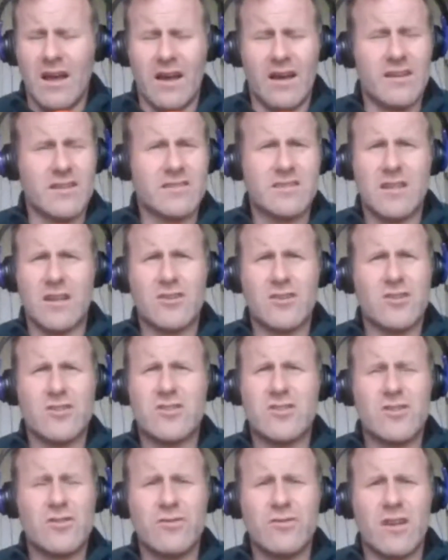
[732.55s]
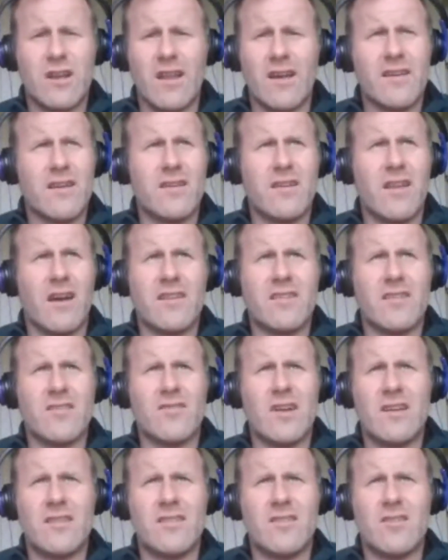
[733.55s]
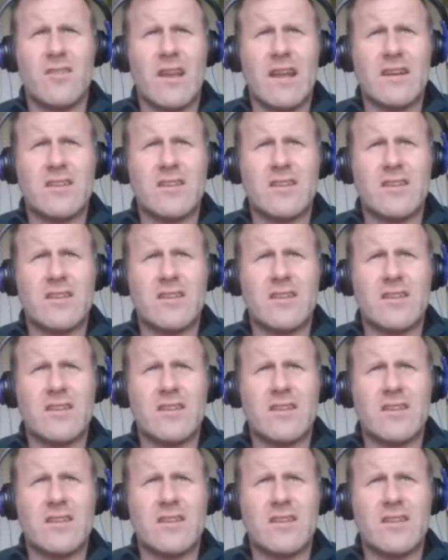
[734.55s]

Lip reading: And they're just two of the like nicest fellas you can